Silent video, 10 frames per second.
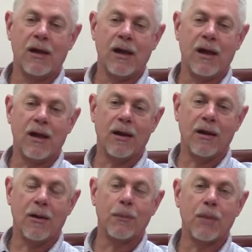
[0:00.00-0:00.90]
And
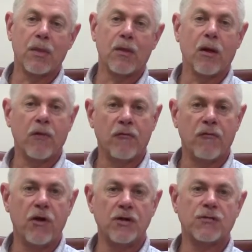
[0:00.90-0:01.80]
um,
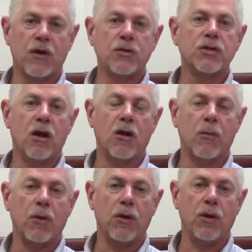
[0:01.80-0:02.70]
various folks in our
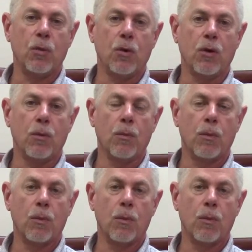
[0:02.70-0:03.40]
community were